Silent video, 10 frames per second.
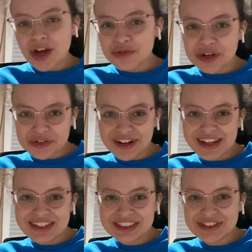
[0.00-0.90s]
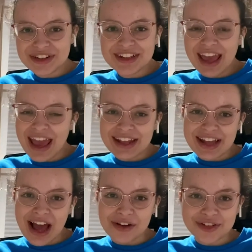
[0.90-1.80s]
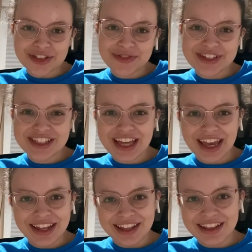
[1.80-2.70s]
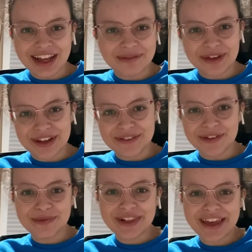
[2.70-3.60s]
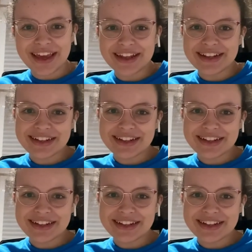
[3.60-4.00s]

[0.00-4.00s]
We really enjoyed the 8 hours we stayed in that beautiful plane.